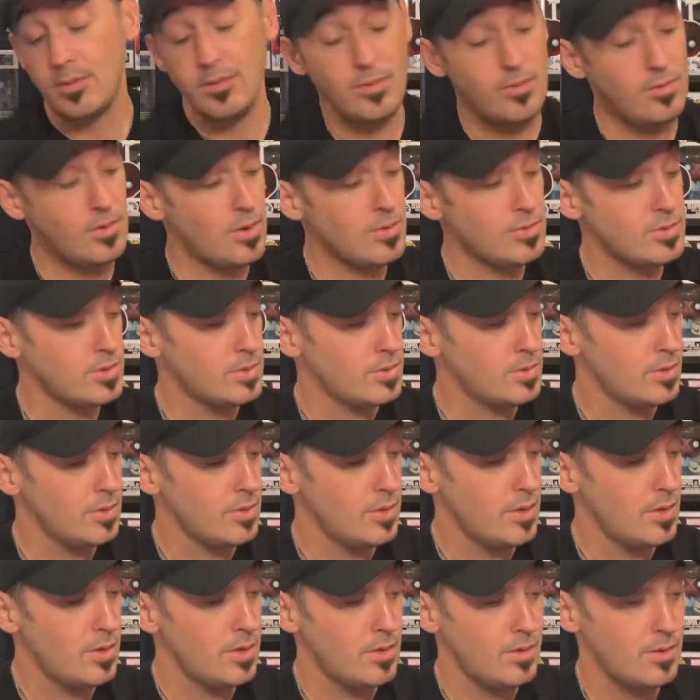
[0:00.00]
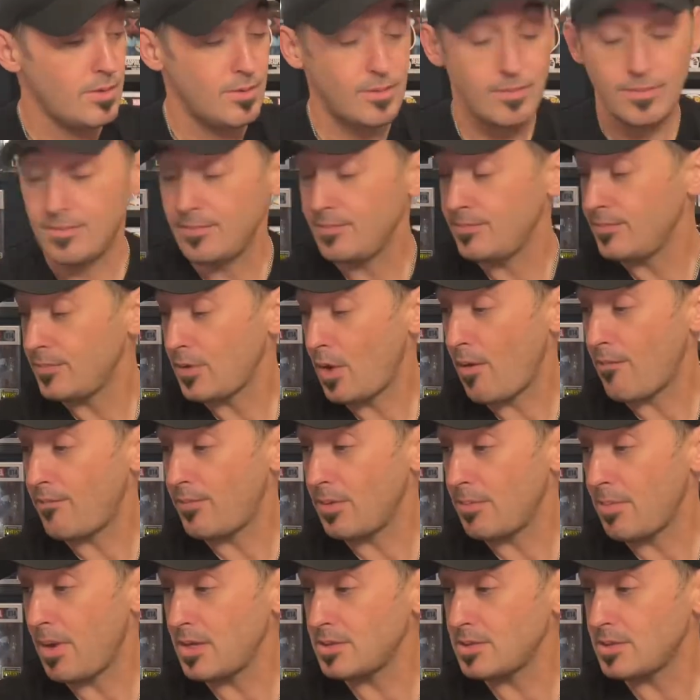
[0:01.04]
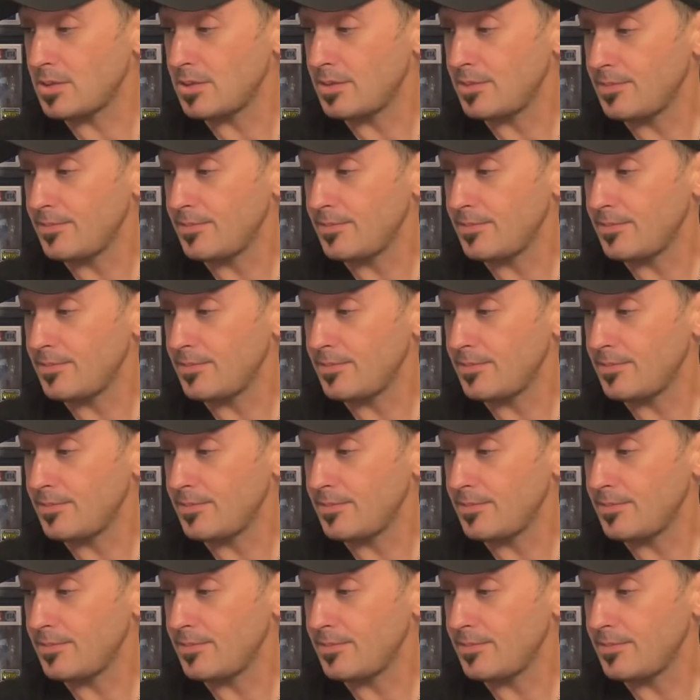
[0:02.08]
Who knows? Hope for the best?